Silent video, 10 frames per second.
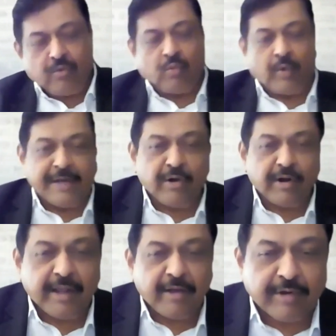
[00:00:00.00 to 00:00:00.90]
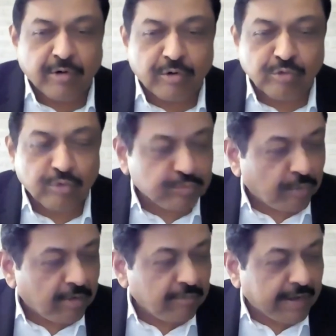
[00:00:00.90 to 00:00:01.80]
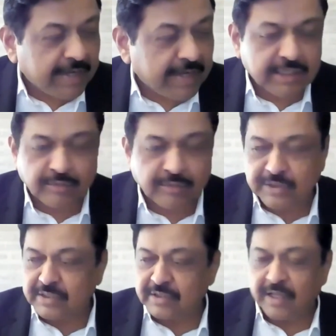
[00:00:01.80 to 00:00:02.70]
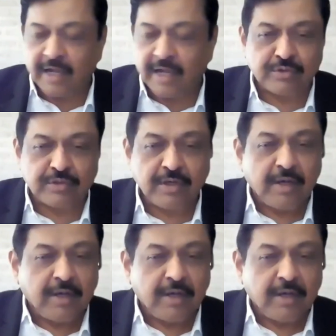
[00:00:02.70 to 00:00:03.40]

Why not have one or two small fire extinguishers in the house?